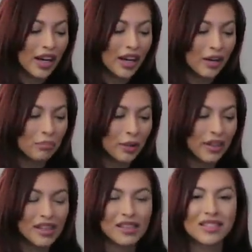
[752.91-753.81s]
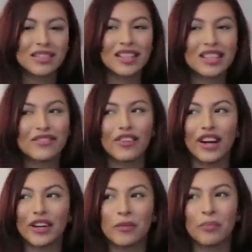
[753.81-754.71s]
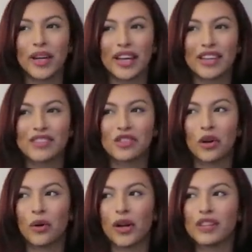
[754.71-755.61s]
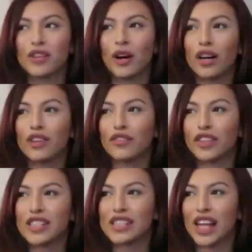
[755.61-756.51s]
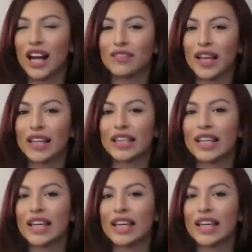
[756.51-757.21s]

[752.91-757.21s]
Um, and it's it's very big so it's hard for us to have like an